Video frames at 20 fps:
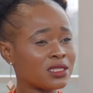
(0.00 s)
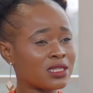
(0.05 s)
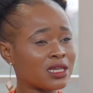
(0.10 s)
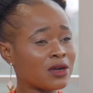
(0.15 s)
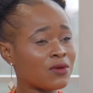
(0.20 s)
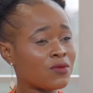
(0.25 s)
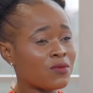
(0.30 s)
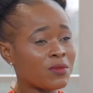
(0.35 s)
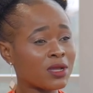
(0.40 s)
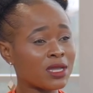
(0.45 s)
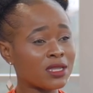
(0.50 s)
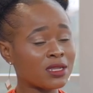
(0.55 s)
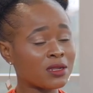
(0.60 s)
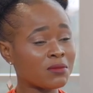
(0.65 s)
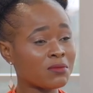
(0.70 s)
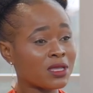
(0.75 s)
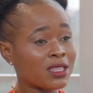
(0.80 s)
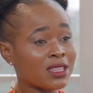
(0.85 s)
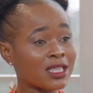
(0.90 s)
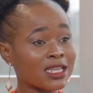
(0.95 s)
There are women
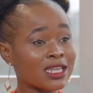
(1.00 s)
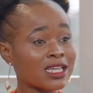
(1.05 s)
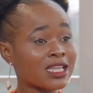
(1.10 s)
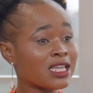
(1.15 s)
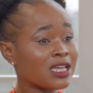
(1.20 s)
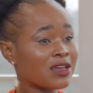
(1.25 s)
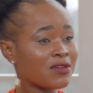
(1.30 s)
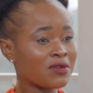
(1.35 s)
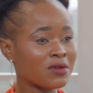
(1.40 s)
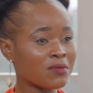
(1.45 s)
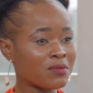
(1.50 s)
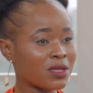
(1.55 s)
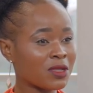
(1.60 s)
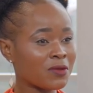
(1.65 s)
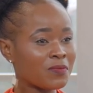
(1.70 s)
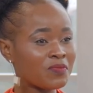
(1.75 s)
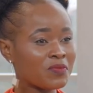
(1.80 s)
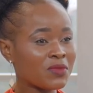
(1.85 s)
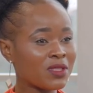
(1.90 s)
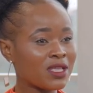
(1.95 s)
and men that are carrying me.